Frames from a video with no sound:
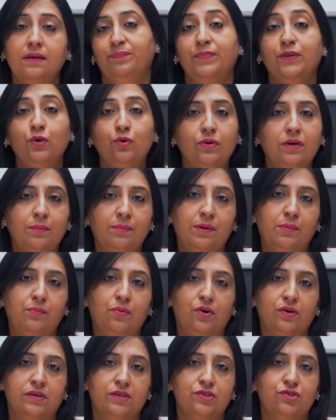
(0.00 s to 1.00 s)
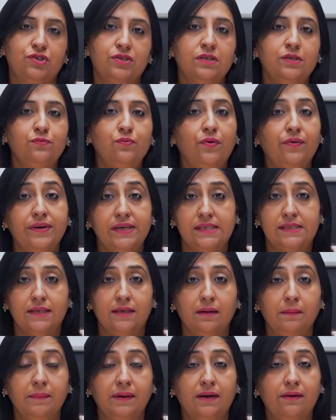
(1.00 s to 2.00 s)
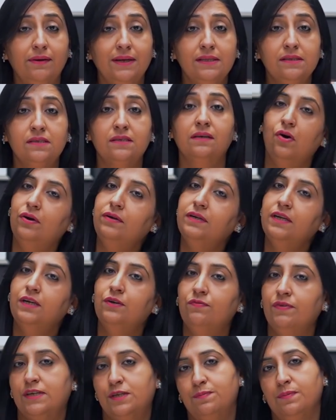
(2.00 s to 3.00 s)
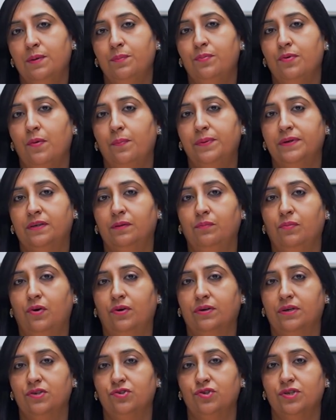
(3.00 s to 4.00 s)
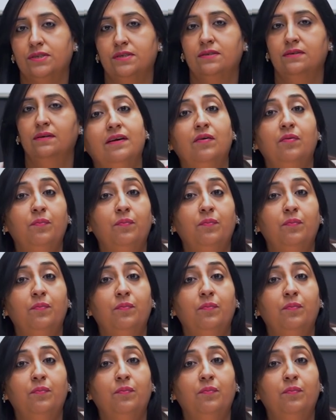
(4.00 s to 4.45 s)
newcomer mortgages for recent immigrants, or investment property mortgages.